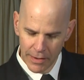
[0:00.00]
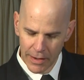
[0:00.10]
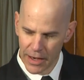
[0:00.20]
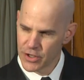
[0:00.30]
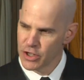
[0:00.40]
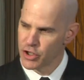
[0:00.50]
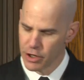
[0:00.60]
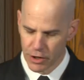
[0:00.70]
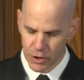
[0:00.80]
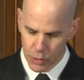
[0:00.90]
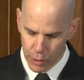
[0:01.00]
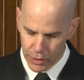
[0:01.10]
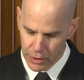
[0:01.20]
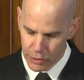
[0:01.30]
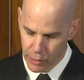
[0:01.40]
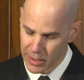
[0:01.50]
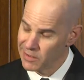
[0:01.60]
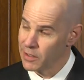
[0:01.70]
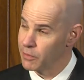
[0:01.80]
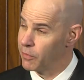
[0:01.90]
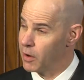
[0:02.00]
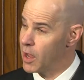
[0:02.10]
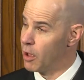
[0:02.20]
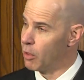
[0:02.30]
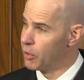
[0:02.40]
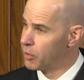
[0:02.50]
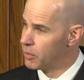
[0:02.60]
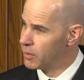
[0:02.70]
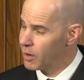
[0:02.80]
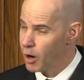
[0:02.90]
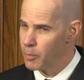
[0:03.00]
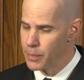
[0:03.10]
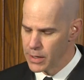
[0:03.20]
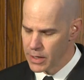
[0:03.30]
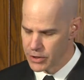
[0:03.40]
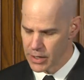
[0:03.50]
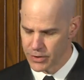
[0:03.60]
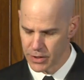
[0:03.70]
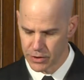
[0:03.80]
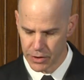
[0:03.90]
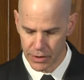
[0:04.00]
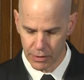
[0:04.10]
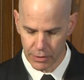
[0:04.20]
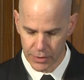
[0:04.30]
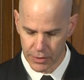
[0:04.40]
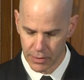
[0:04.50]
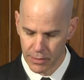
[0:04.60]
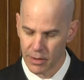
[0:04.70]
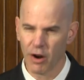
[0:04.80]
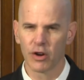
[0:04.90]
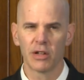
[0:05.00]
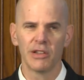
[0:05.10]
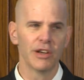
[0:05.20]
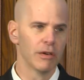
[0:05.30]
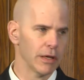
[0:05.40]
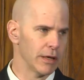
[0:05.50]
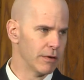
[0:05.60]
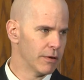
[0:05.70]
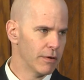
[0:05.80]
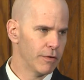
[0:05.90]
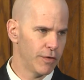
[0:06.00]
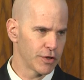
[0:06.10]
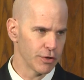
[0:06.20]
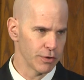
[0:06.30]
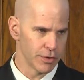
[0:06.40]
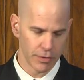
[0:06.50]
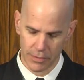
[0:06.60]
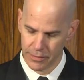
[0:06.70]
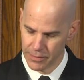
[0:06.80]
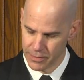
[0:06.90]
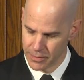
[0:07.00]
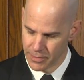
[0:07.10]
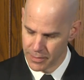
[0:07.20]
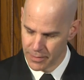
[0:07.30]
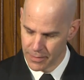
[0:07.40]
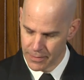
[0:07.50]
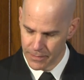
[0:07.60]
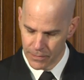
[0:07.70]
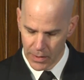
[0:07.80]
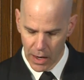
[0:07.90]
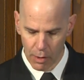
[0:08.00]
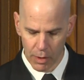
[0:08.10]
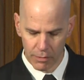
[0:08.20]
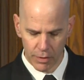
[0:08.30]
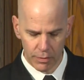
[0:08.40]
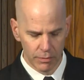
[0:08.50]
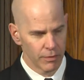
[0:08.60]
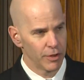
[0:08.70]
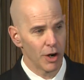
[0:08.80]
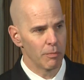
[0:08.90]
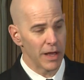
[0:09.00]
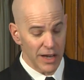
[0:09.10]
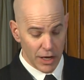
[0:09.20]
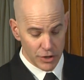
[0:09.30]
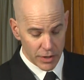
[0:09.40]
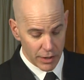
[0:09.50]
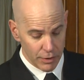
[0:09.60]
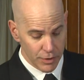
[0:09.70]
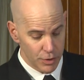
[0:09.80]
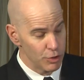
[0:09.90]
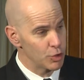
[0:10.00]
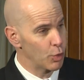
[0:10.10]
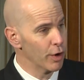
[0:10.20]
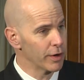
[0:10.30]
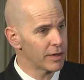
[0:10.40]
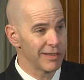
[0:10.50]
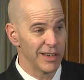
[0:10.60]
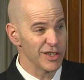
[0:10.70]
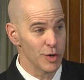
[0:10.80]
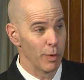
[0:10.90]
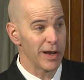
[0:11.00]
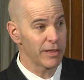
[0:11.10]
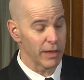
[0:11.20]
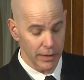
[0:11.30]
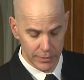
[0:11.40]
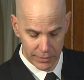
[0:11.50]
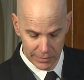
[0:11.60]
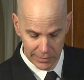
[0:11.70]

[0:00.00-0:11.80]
As engineers working directly for health, our PHS engineers are clearly fixers. However, there are many engineers whose work is to break things,